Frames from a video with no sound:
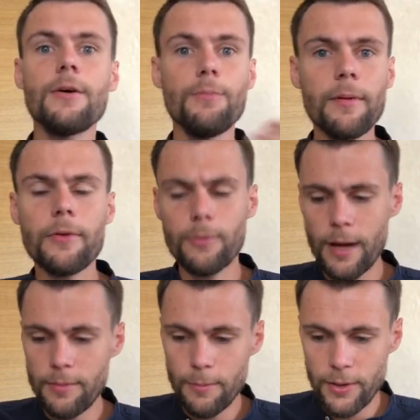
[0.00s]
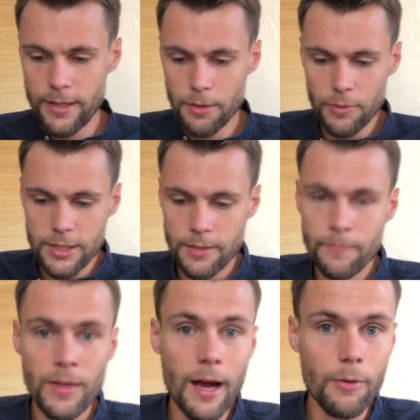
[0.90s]
umami playing with
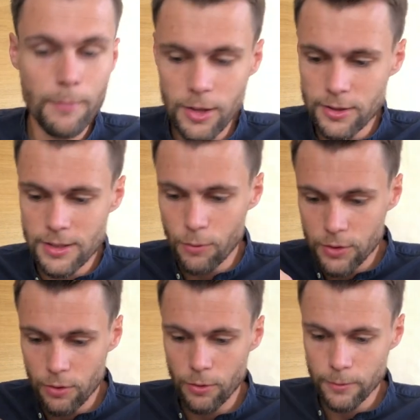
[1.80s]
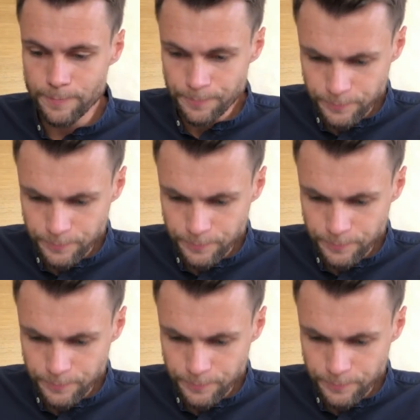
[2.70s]
our mouth, our tongue.